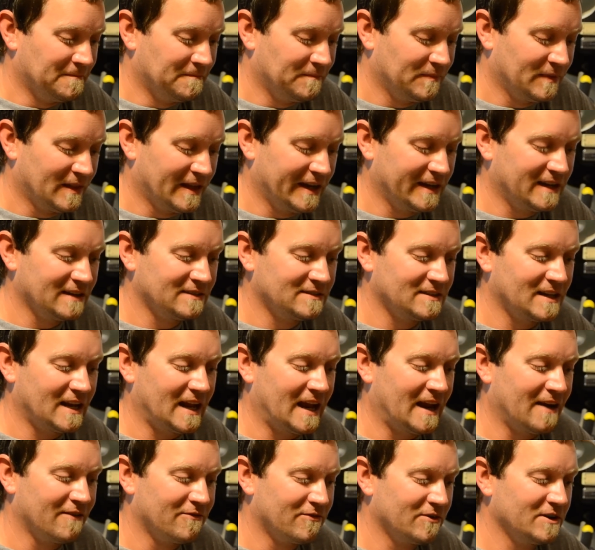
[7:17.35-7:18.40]
Like I said,
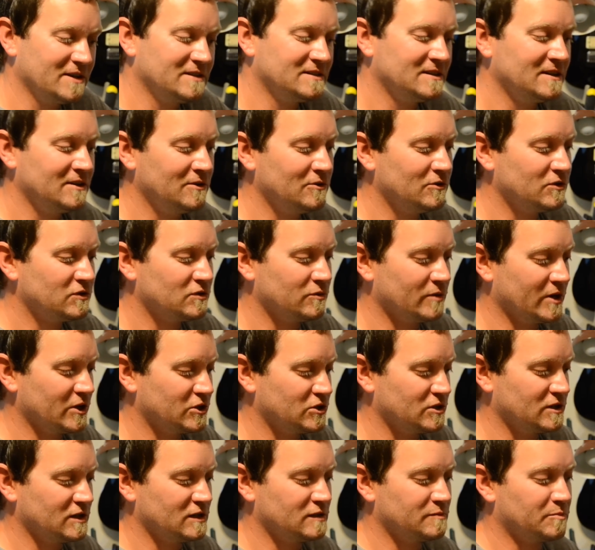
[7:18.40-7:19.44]
every single
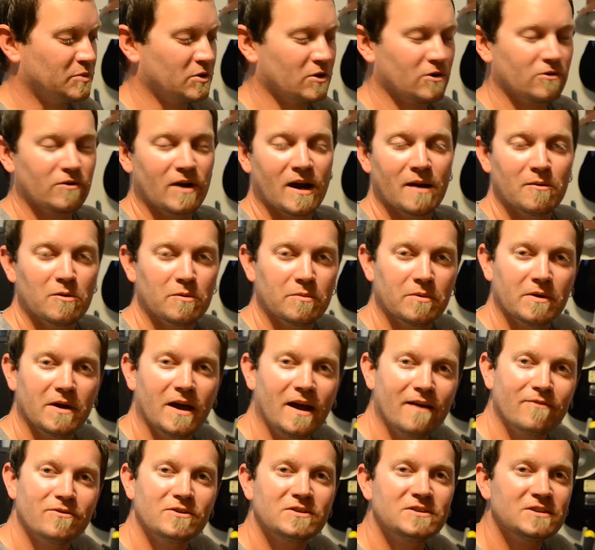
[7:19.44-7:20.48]
switch is programmable,
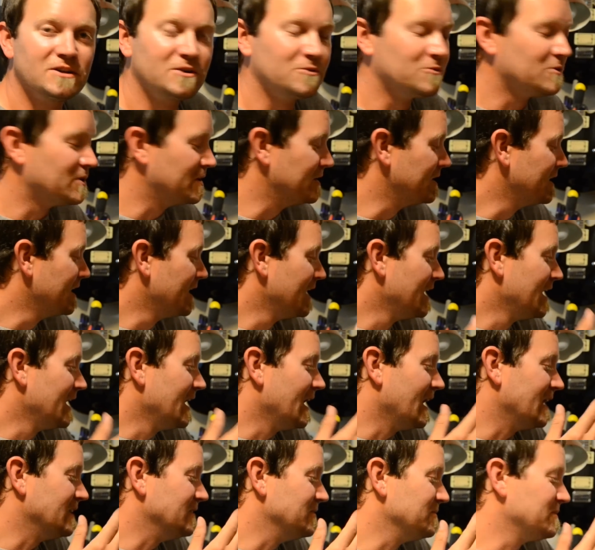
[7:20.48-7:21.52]
every single one.
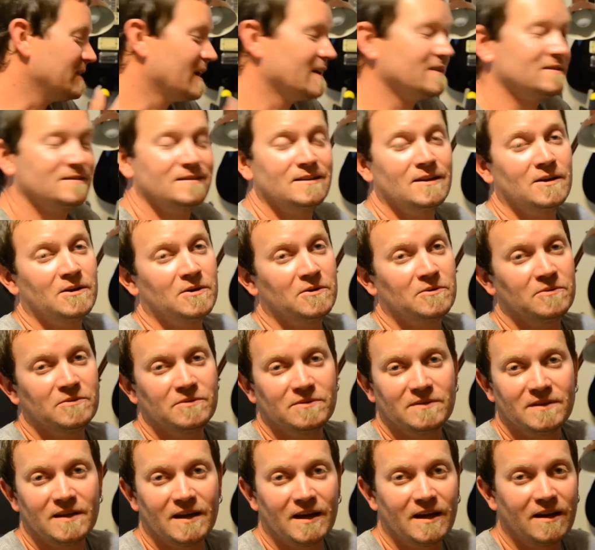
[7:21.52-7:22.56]
And you guys know
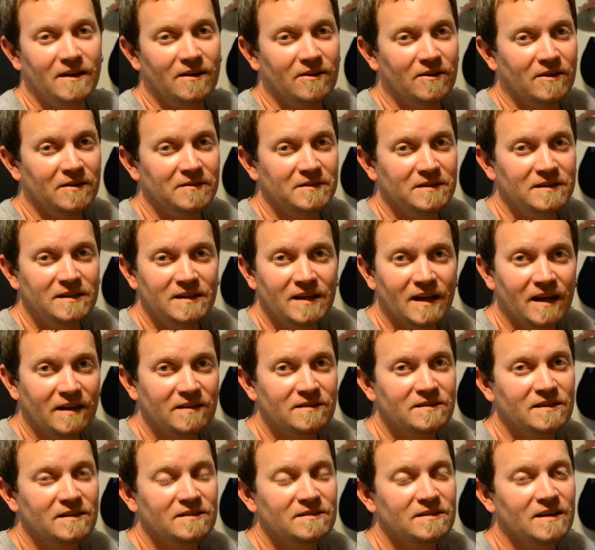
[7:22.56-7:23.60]
that on the
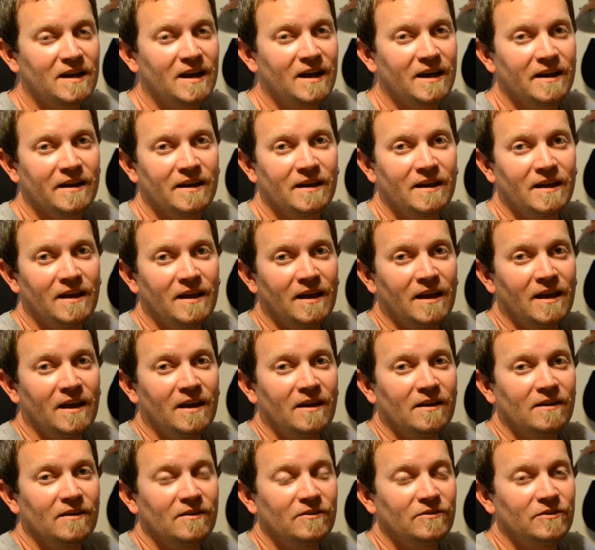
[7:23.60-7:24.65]
DX6i,
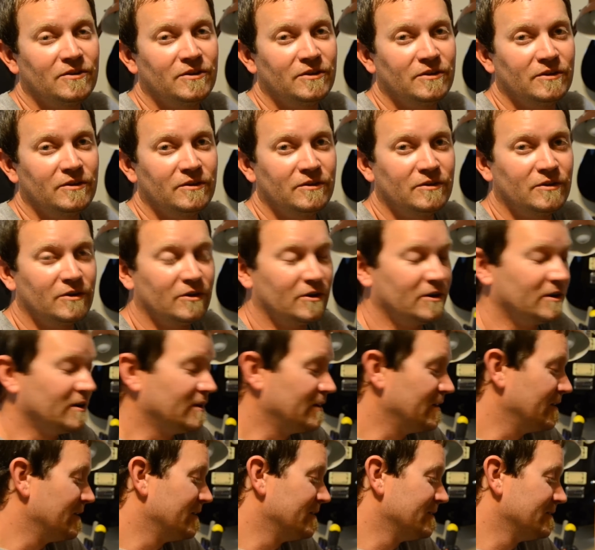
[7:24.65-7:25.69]

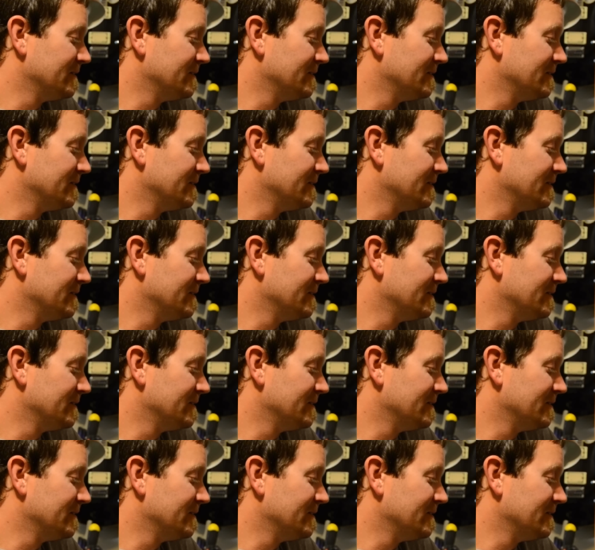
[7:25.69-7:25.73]
your